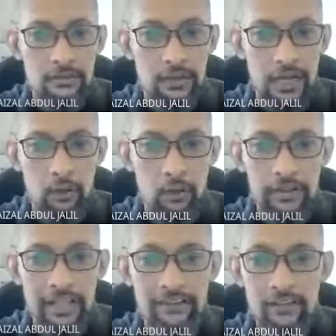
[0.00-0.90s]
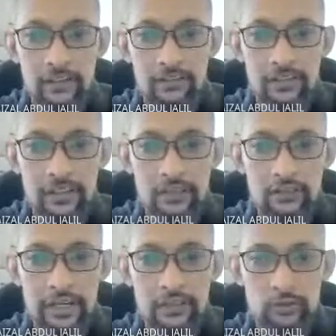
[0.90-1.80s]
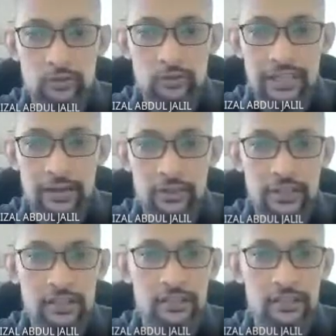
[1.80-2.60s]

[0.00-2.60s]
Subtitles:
I will never basically try to adapt, okay,